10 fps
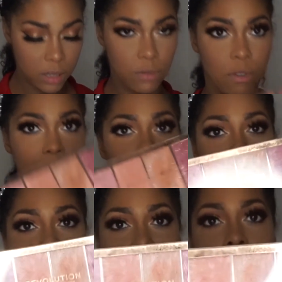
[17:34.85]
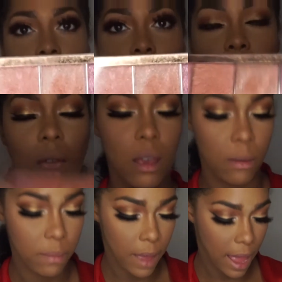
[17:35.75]
Revolution
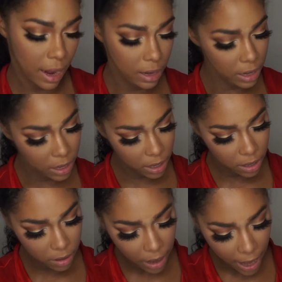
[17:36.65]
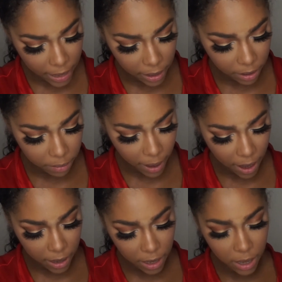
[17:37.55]
makeup palette, highlighter
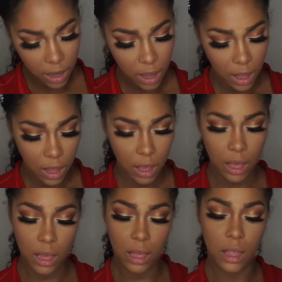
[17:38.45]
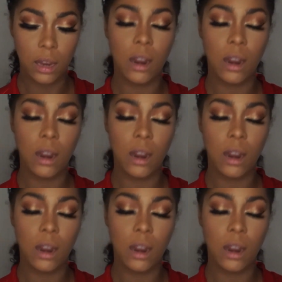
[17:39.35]
palette, and